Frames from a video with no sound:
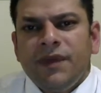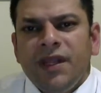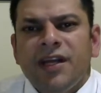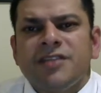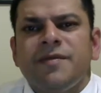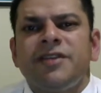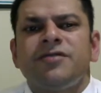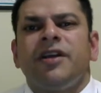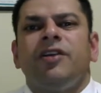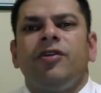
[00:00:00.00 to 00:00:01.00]
Now, so make sure
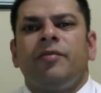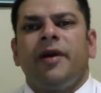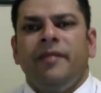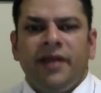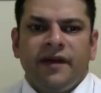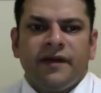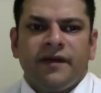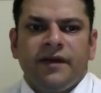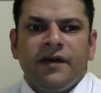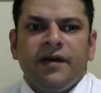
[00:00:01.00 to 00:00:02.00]
to incorporate media.
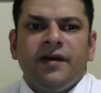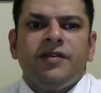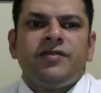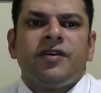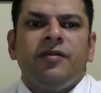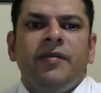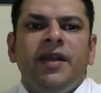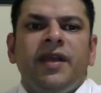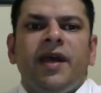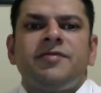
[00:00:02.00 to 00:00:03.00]
So
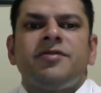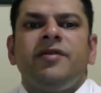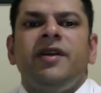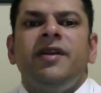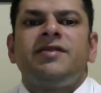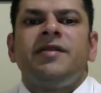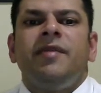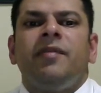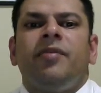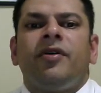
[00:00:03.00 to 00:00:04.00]
media absolutely needs to be
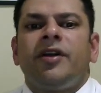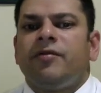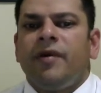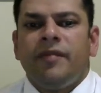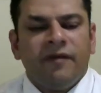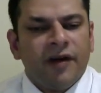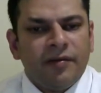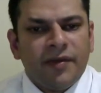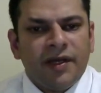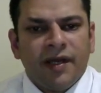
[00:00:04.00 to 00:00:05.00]
a part of your web
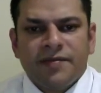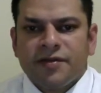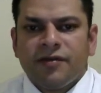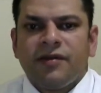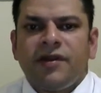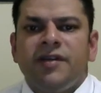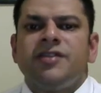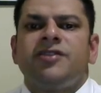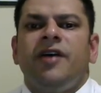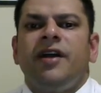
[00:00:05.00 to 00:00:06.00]
development, absolutely.
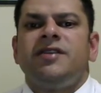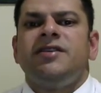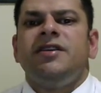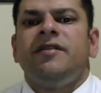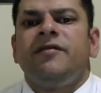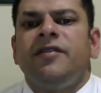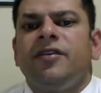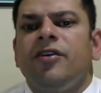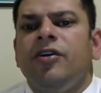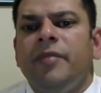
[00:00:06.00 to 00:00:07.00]
Strategy if you're
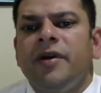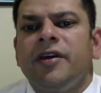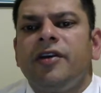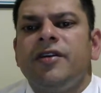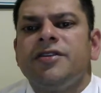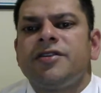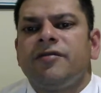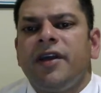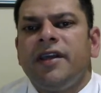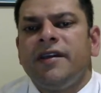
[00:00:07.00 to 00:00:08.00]
hoping to increase your
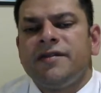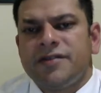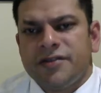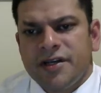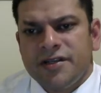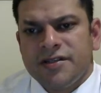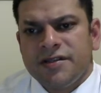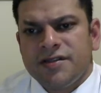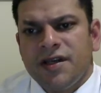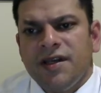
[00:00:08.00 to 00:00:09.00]
ranking search
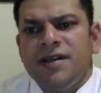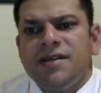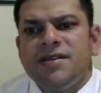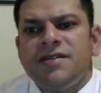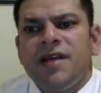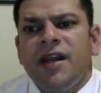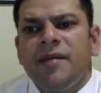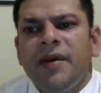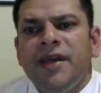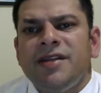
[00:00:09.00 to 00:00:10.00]
engines.
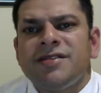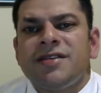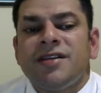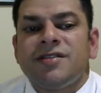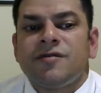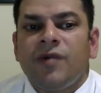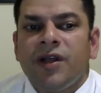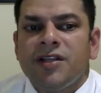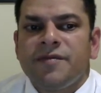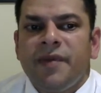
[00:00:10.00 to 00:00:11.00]
Static pages as
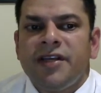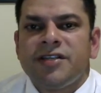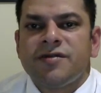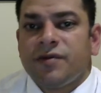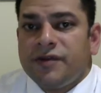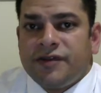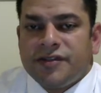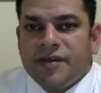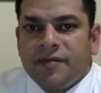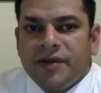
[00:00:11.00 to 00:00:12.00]
well as pages with
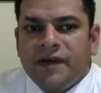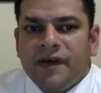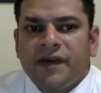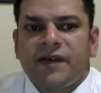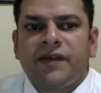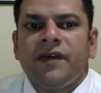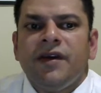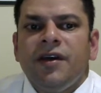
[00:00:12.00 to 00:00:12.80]
just simply text.